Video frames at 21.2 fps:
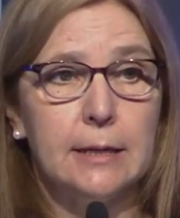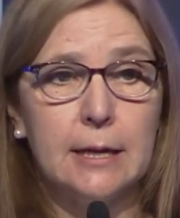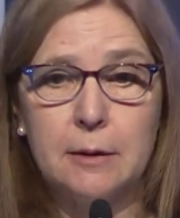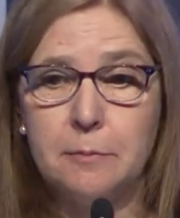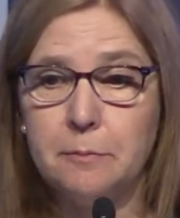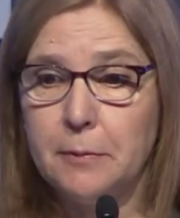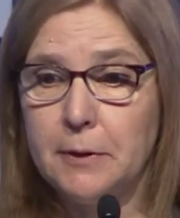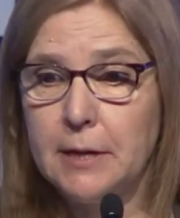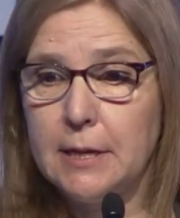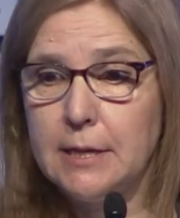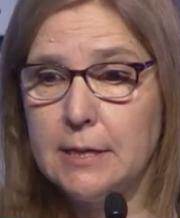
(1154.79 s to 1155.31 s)

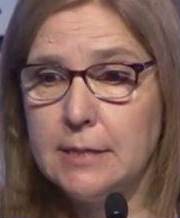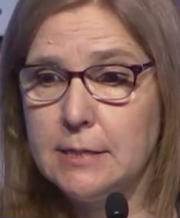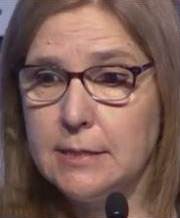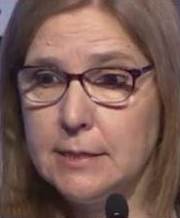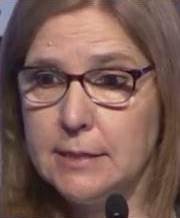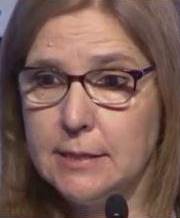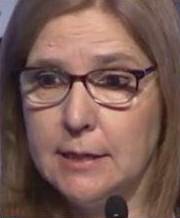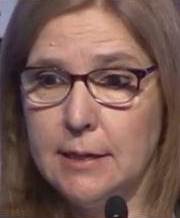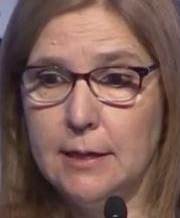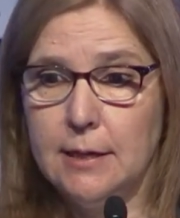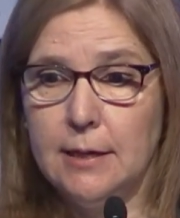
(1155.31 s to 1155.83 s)

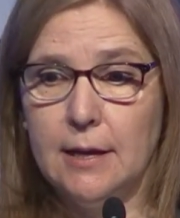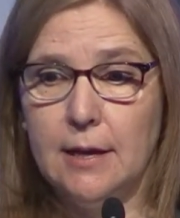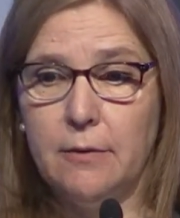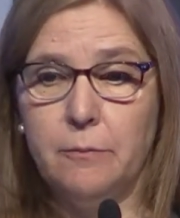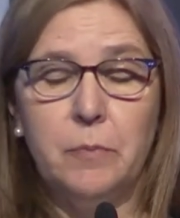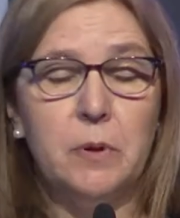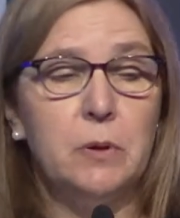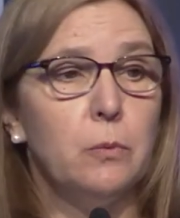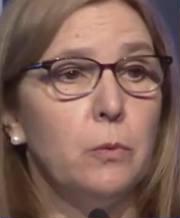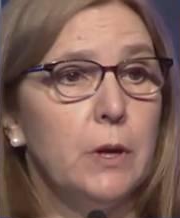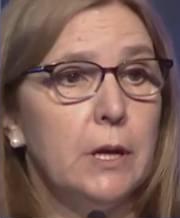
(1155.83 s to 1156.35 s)
companies
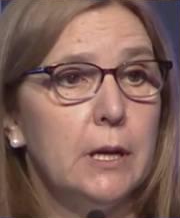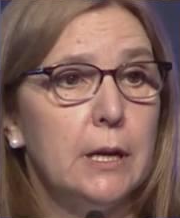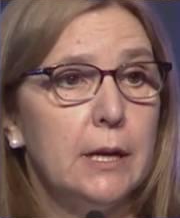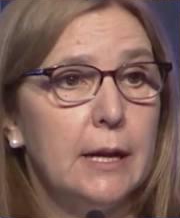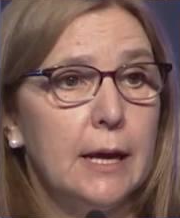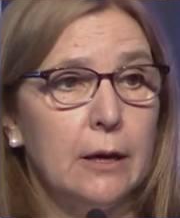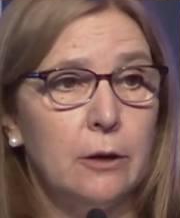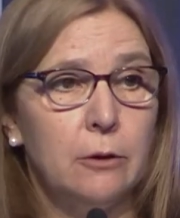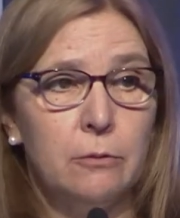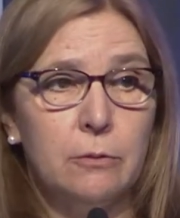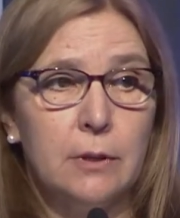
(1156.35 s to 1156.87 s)
have been weeded
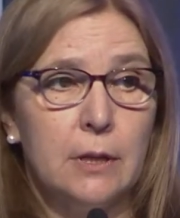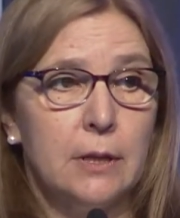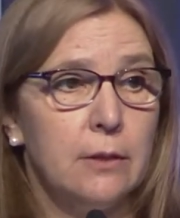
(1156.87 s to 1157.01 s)
out,